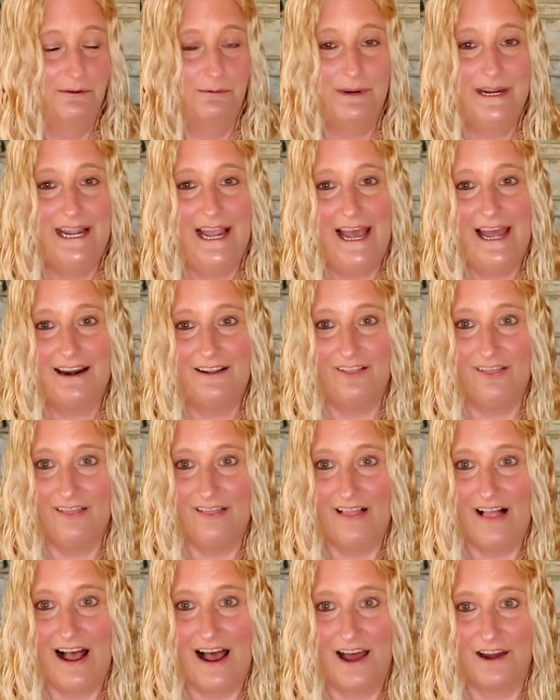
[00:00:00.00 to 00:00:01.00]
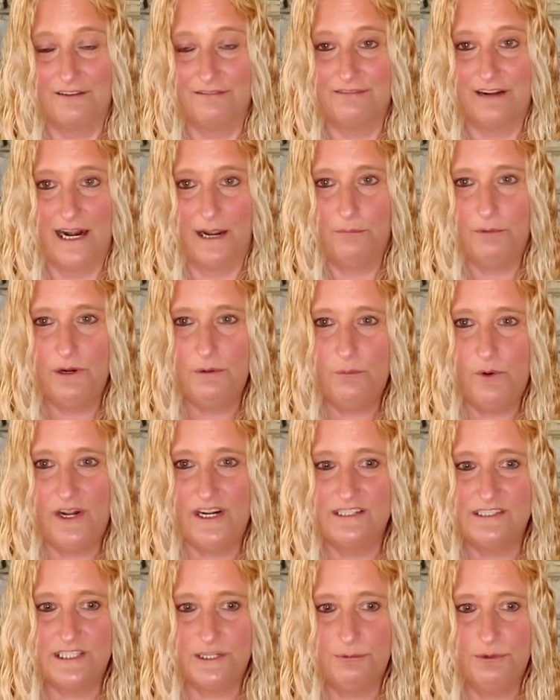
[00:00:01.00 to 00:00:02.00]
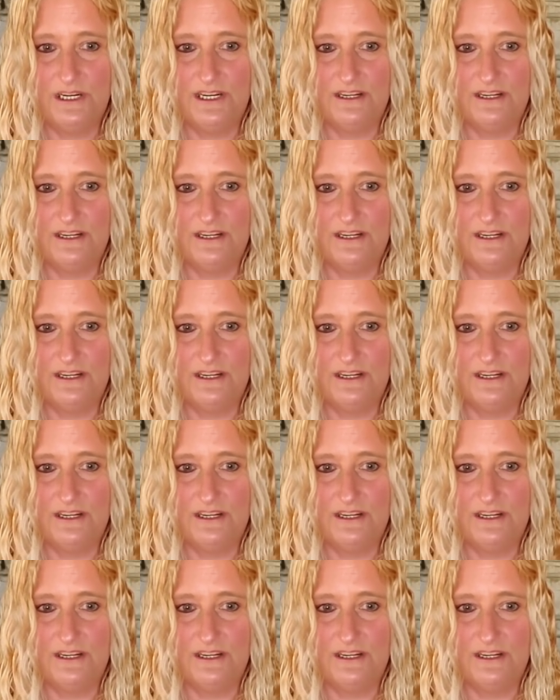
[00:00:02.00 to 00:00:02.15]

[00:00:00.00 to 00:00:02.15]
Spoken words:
We had a lot of fun. I wouldn't want to do